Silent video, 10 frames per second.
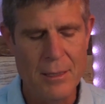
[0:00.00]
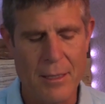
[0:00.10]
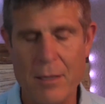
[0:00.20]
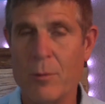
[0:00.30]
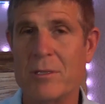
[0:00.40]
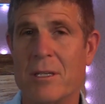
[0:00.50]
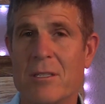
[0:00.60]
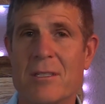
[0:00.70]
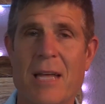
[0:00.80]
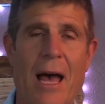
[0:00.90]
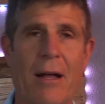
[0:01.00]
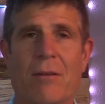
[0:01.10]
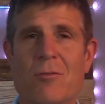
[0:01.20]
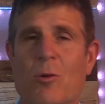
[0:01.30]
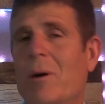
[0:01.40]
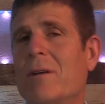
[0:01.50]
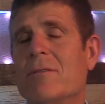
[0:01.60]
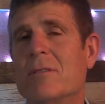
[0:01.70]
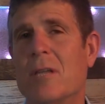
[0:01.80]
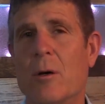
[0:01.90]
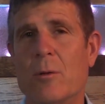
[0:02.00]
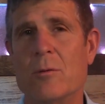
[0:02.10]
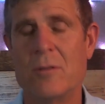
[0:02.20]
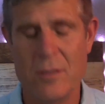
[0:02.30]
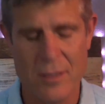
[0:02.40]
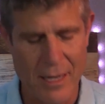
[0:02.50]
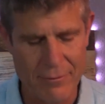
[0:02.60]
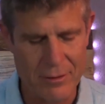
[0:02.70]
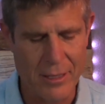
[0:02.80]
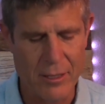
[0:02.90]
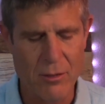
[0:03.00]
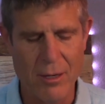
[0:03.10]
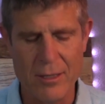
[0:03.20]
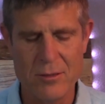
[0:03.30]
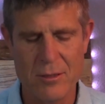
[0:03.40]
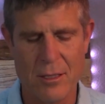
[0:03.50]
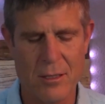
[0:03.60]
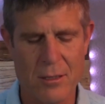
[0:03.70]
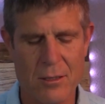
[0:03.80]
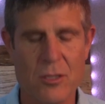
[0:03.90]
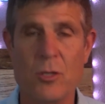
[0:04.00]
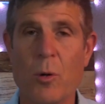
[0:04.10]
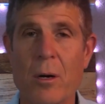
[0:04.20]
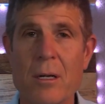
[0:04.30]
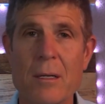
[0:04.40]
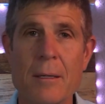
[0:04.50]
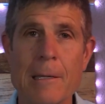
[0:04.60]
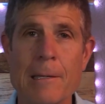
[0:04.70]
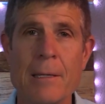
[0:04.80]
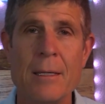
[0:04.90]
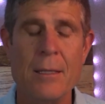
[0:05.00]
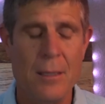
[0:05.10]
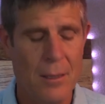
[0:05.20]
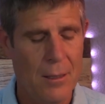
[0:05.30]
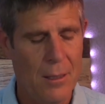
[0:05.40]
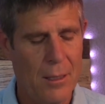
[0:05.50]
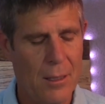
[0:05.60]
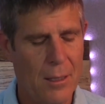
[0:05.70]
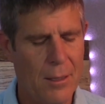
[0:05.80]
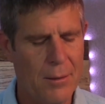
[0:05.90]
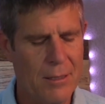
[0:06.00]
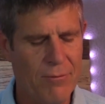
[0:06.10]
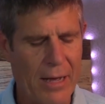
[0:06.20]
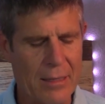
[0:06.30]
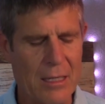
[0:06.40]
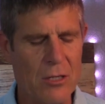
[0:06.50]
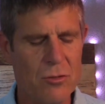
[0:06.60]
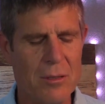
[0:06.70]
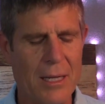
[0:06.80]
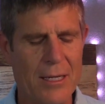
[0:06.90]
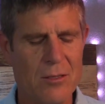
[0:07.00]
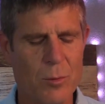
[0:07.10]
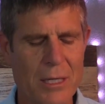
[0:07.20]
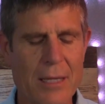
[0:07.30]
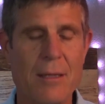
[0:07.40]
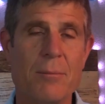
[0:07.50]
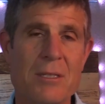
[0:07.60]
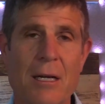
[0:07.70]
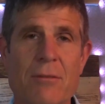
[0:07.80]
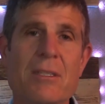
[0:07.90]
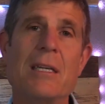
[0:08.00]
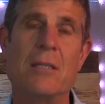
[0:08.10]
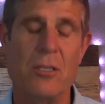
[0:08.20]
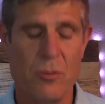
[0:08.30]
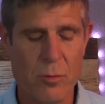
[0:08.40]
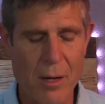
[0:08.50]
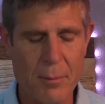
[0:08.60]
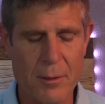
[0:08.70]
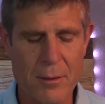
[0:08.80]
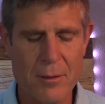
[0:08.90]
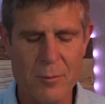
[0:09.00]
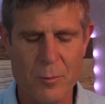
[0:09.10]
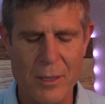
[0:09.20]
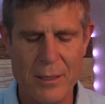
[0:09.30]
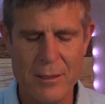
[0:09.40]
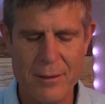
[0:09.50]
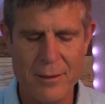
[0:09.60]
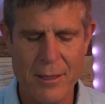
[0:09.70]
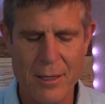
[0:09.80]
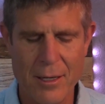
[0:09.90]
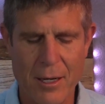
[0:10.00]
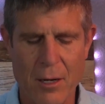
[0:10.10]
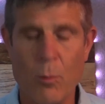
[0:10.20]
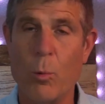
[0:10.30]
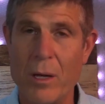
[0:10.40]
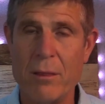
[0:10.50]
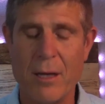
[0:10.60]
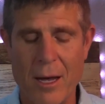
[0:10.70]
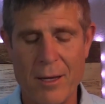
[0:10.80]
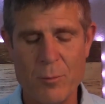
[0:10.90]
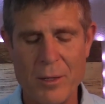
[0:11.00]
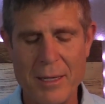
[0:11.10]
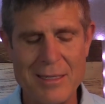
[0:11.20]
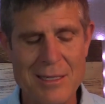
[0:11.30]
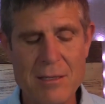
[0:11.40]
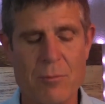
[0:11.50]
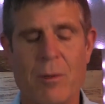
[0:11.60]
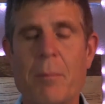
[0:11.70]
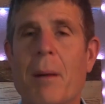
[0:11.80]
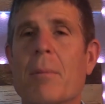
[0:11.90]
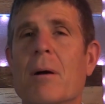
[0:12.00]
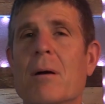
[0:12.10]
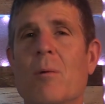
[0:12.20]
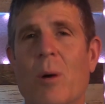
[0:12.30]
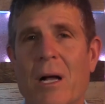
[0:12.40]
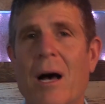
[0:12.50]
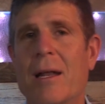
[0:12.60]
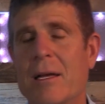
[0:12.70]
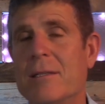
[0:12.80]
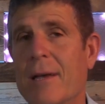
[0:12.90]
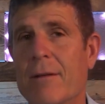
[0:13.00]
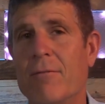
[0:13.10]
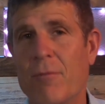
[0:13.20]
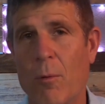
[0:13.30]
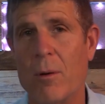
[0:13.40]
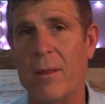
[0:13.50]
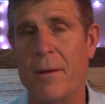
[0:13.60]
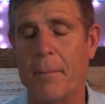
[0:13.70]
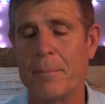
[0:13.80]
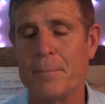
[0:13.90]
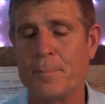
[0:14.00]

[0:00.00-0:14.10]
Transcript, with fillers: and there was a stack of 12 stones after they crossed the, the Jordan. Uh, in fact, the Israelites would get themselves into trouble when, uh, with God when they didn't remember what God had done for them.